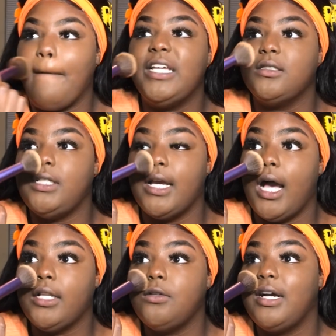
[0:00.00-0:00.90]
I mean, yeah,
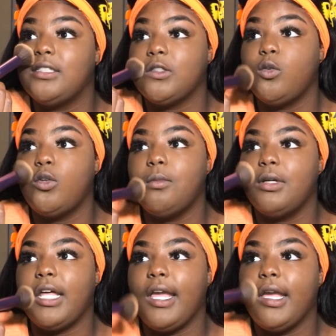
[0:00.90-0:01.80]
I do at school,
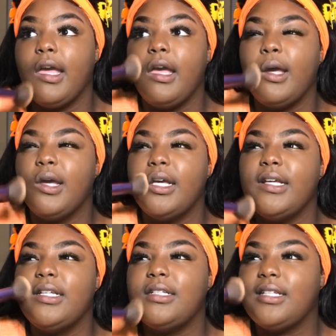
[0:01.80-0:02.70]
but like,
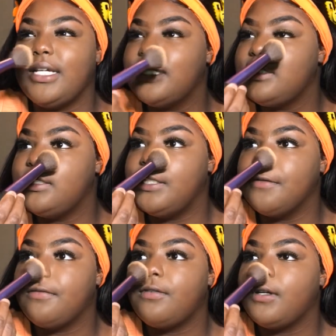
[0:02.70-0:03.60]
it's
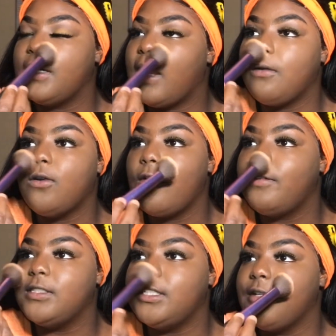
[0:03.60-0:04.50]
different. I don't know
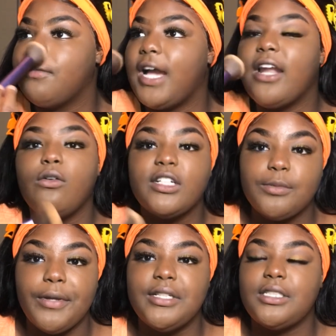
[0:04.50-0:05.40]
if it's different. I don't
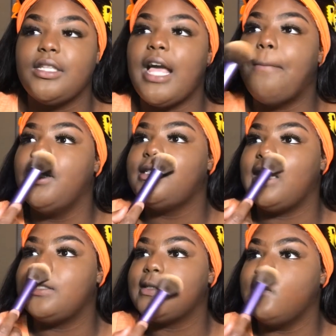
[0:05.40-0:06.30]
experience it that much
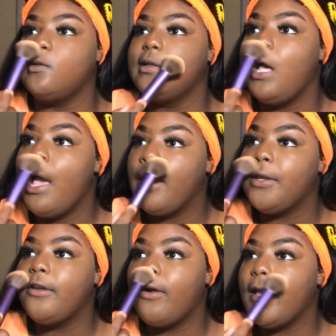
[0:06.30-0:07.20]
at school.
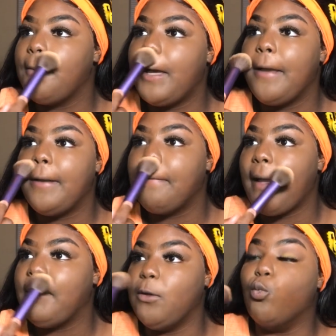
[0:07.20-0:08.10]
You know, it
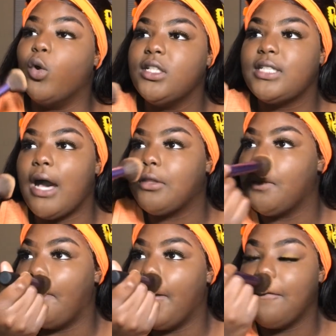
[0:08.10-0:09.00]
might be once out
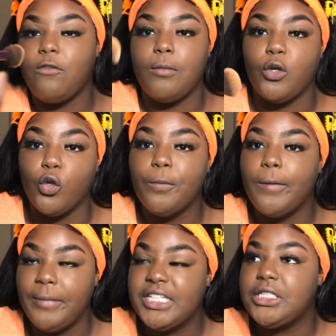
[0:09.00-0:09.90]
the month from a group
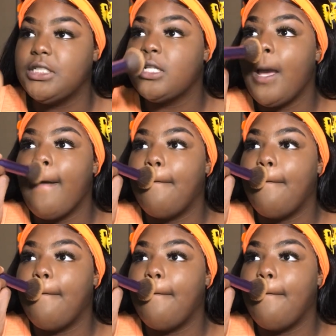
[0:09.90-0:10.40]
of bitches,